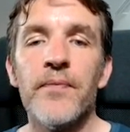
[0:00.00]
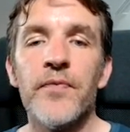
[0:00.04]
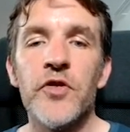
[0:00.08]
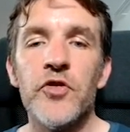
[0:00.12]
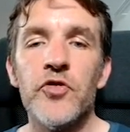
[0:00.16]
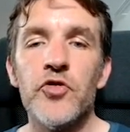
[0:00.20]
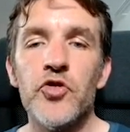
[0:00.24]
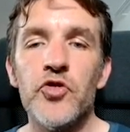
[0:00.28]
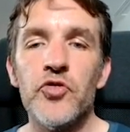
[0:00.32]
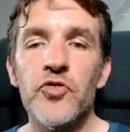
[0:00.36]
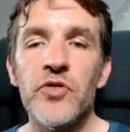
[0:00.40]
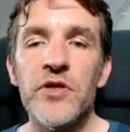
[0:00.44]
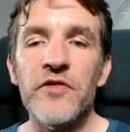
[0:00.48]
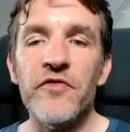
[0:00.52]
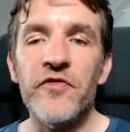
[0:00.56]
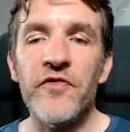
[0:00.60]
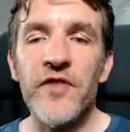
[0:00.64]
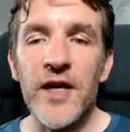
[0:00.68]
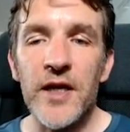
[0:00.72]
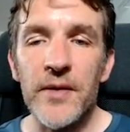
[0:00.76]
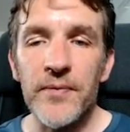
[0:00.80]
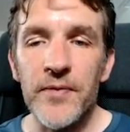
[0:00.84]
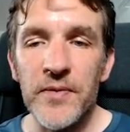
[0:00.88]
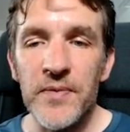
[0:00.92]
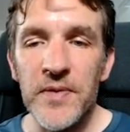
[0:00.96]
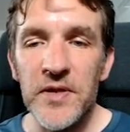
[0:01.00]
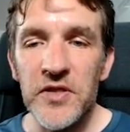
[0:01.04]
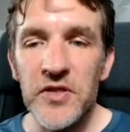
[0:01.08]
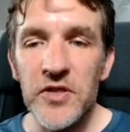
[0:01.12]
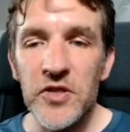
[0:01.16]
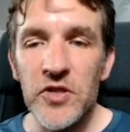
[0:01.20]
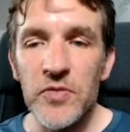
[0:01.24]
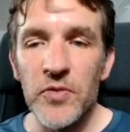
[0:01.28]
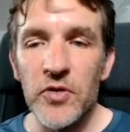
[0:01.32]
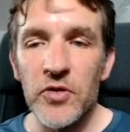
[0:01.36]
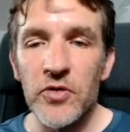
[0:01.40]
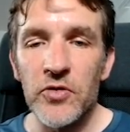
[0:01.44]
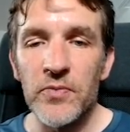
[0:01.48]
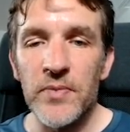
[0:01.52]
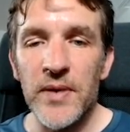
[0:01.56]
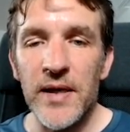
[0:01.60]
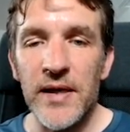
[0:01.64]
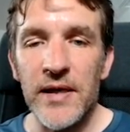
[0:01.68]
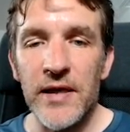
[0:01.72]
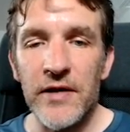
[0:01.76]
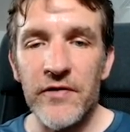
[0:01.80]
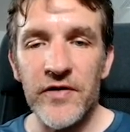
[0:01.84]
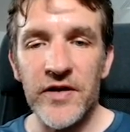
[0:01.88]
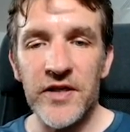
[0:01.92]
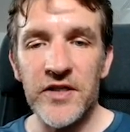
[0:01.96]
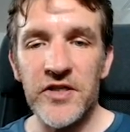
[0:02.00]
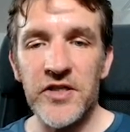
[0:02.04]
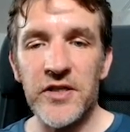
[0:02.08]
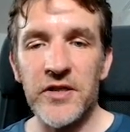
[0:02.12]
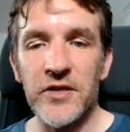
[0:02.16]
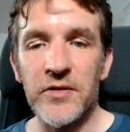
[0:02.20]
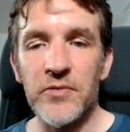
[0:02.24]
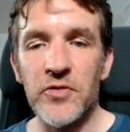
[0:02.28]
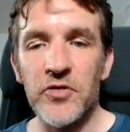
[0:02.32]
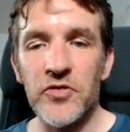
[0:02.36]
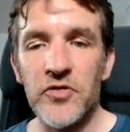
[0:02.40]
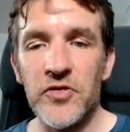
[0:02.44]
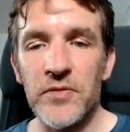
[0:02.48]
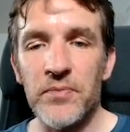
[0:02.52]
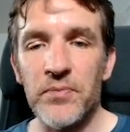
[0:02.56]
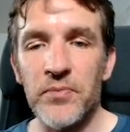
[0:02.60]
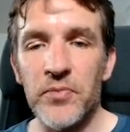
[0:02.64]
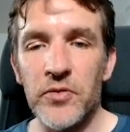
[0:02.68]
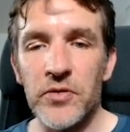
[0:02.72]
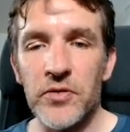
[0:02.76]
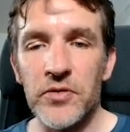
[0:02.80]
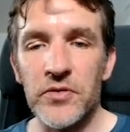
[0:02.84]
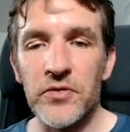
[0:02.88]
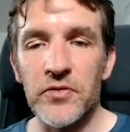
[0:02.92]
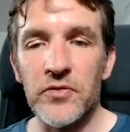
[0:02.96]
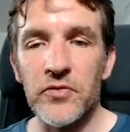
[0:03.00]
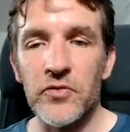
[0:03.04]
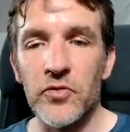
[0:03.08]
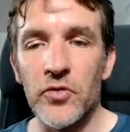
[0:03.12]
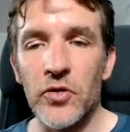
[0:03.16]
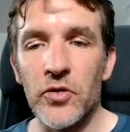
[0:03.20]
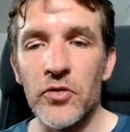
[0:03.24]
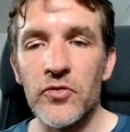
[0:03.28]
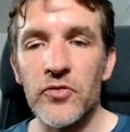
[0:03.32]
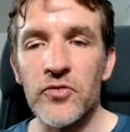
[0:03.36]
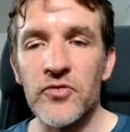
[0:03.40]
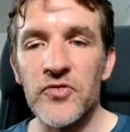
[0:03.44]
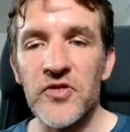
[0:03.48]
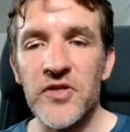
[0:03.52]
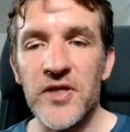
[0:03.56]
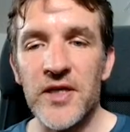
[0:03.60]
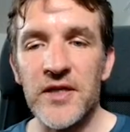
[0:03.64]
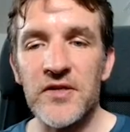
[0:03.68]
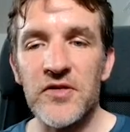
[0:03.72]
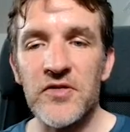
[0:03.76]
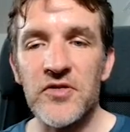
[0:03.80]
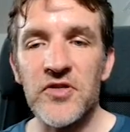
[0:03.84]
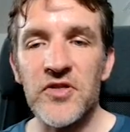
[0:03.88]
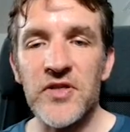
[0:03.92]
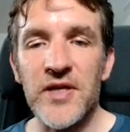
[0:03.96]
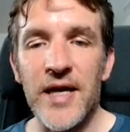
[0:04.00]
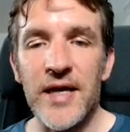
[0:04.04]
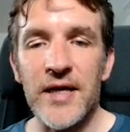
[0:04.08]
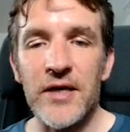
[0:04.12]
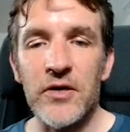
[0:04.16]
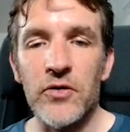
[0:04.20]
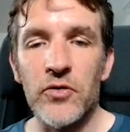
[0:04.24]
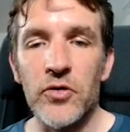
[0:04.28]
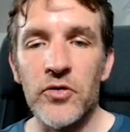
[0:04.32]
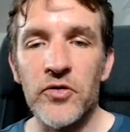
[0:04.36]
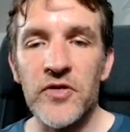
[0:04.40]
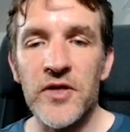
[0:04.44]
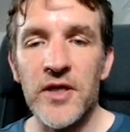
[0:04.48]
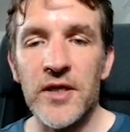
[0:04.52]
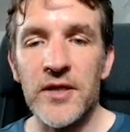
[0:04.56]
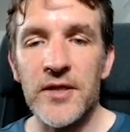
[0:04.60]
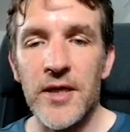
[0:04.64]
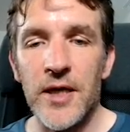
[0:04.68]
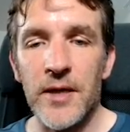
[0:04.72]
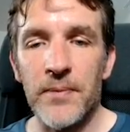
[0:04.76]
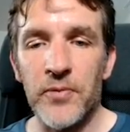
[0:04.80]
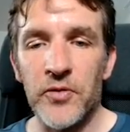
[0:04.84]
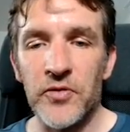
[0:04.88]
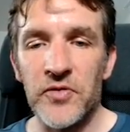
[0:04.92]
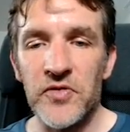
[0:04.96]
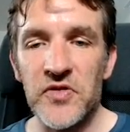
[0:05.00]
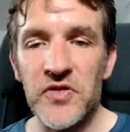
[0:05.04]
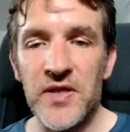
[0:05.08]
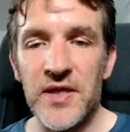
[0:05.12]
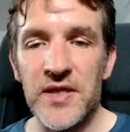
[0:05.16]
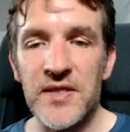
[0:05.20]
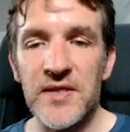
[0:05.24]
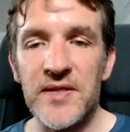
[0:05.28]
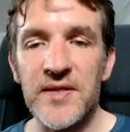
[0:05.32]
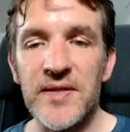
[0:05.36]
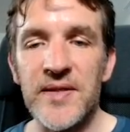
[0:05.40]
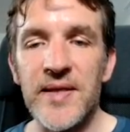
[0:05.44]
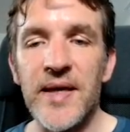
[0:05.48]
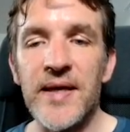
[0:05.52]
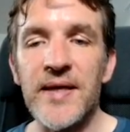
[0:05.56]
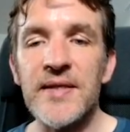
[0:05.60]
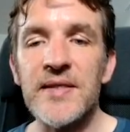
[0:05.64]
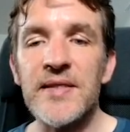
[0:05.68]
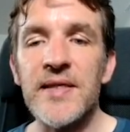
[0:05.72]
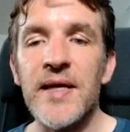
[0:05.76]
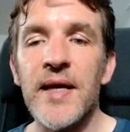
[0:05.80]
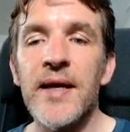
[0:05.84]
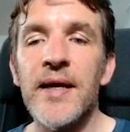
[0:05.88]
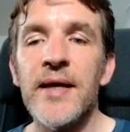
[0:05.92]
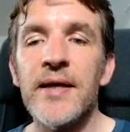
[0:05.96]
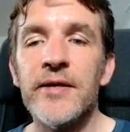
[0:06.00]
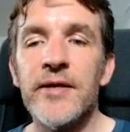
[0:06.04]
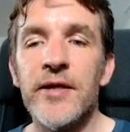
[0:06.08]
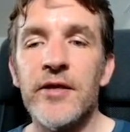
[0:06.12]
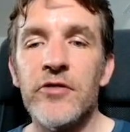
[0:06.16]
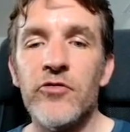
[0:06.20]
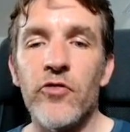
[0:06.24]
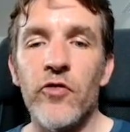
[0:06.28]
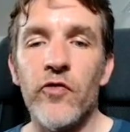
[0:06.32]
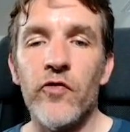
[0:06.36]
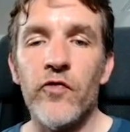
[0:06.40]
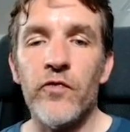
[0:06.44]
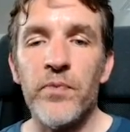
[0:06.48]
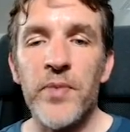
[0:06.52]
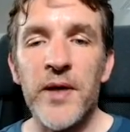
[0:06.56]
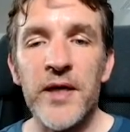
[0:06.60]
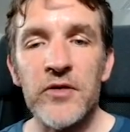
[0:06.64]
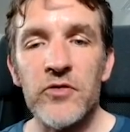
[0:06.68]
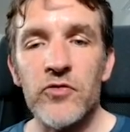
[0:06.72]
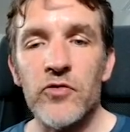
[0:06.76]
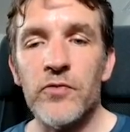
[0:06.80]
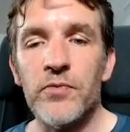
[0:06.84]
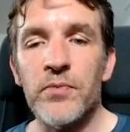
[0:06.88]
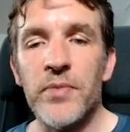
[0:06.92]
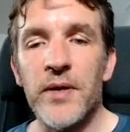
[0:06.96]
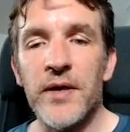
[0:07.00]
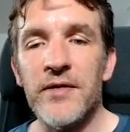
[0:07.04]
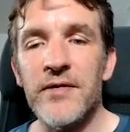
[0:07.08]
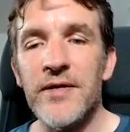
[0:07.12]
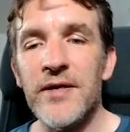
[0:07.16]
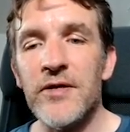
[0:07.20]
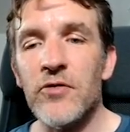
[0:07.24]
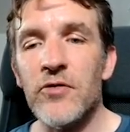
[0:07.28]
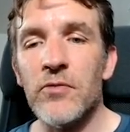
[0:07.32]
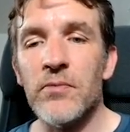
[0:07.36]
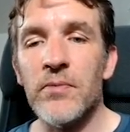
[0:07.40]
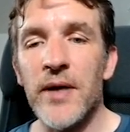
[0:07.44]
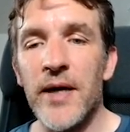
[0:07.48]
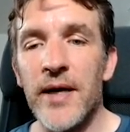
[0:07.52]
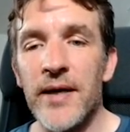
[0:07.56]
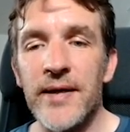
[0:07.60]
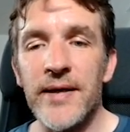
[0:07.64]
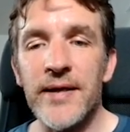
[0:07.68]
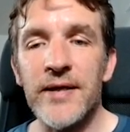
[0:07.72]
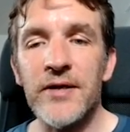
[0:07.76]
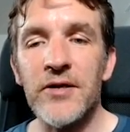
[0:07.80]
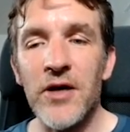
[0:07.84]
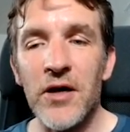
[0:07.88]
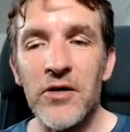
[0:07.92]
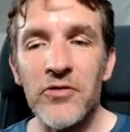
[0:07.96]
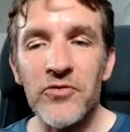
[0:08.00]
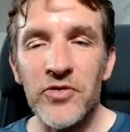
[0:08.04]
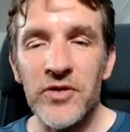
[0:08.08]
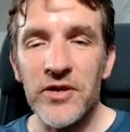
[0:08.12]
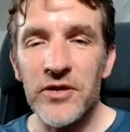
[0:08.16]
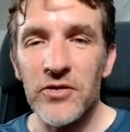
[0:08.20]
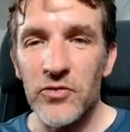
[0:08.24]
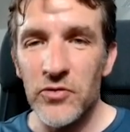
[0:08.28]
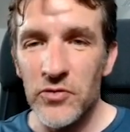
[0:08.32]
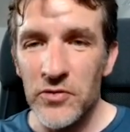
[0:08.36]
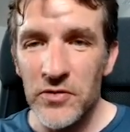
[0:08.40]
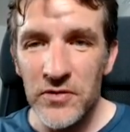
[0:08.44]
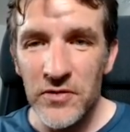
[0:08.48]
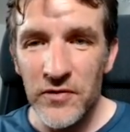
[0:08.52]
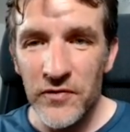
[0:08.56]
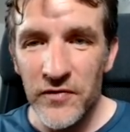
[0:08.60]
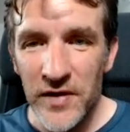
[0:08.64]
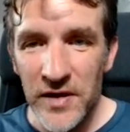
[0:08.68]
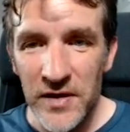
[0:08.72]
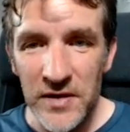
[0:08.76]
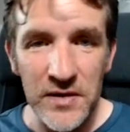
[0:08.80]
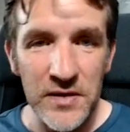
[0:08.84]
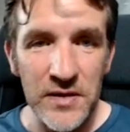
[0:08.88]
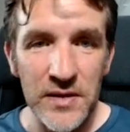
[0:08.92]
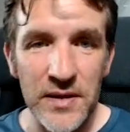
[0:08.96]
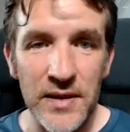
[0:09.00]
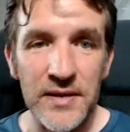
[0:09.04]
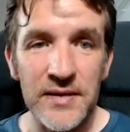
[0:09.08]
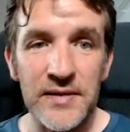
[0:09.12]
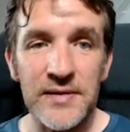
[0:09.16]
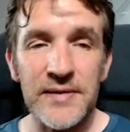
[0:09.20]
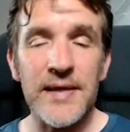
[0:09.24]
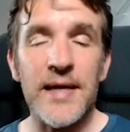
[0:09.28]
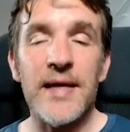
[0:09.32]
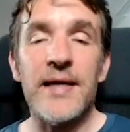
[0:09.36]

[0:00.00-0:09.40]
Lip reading: You should develop the business model by leveraging the most important non-consensus and not yet hypothesized things that you have picked up by recombining counterintuitive insights.